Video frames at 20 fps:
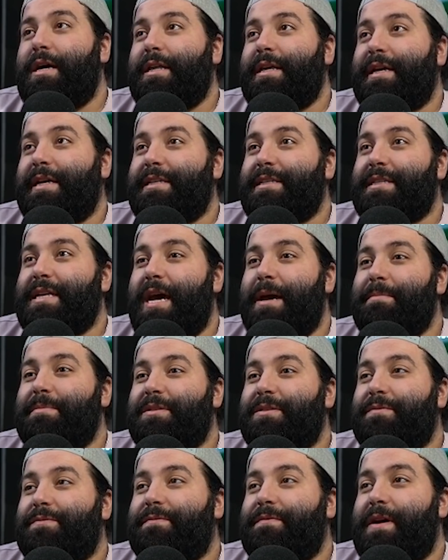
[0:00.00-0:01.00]
I think it's time
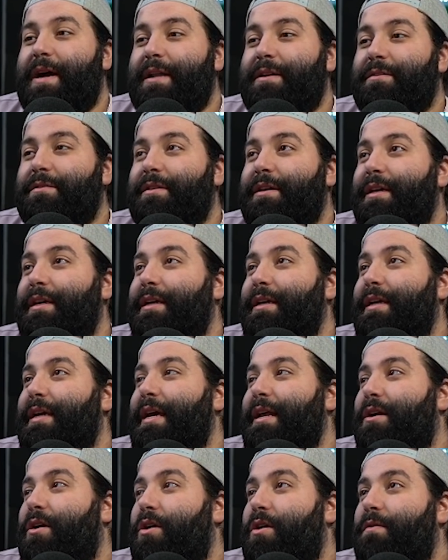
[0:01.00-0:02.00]
to finally
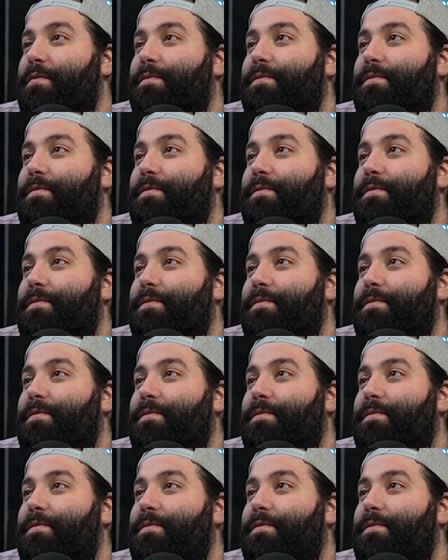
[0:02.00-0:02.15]
get our